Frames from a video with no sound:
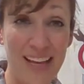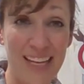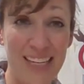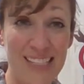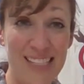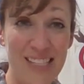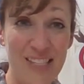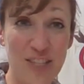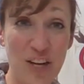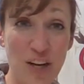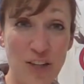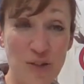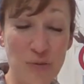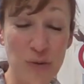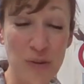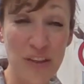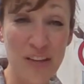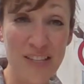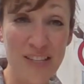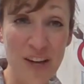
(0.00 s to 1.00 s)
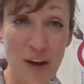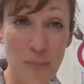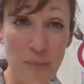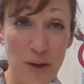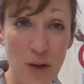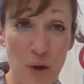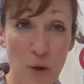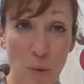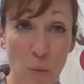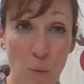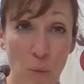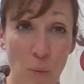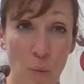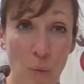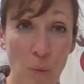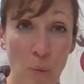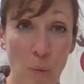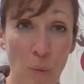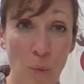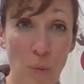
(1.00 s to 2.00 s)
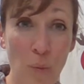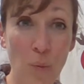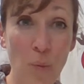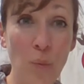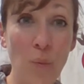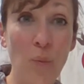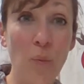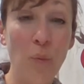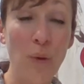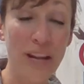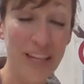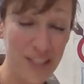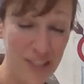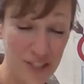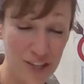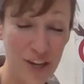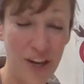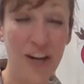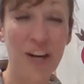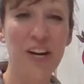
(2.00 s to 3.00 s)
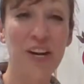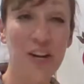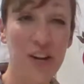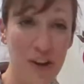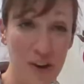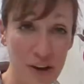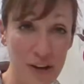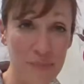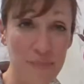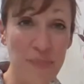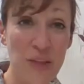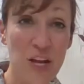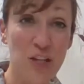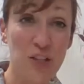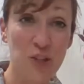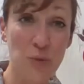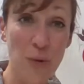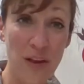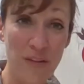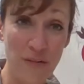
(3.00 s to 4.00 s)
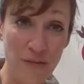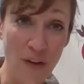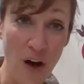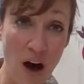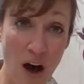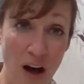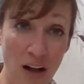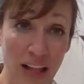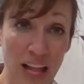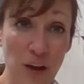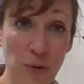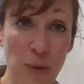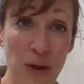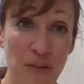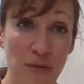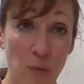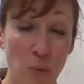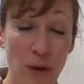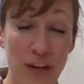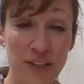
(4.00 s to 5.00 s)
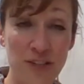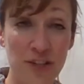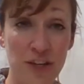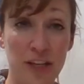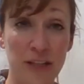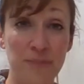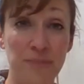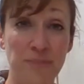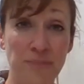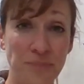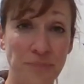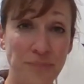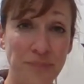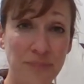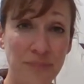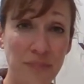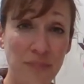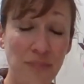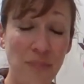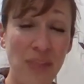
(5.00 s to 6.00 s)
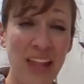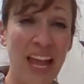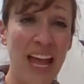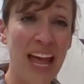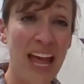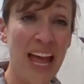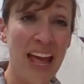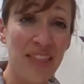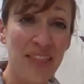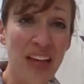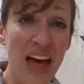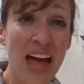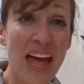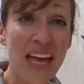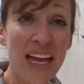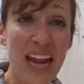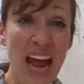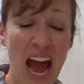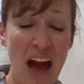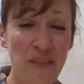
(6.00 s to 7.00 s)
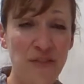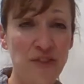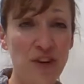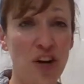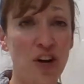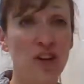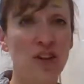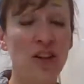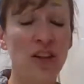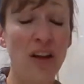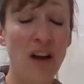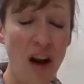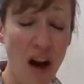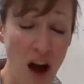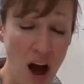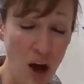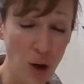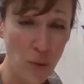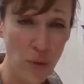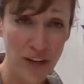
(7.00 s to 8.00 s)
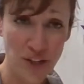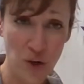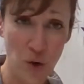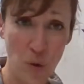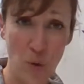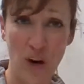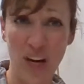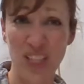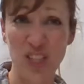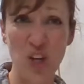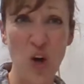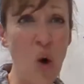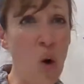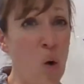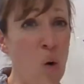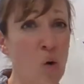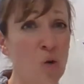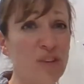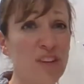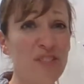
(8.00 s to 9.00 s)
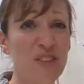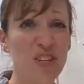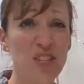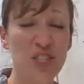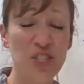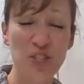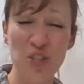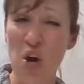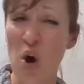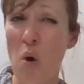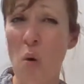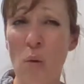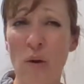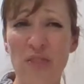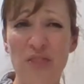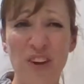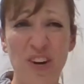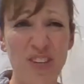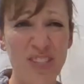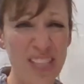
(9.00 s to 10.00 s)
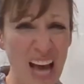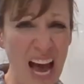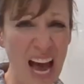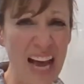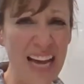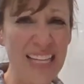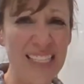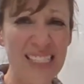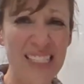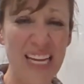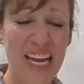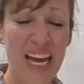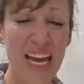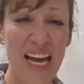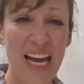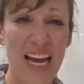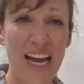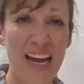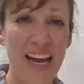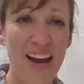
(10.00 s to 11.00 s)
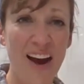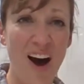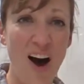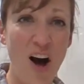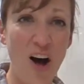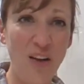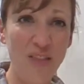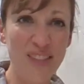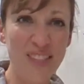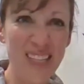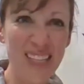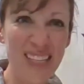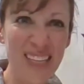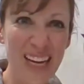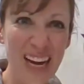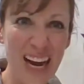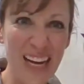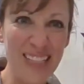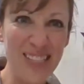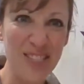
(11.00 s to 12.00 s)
Starts with the W. Winter. Good. So we have fall and we have winter. Then after a long winter where it's cold and there's snow and there's ice, all of a sudden God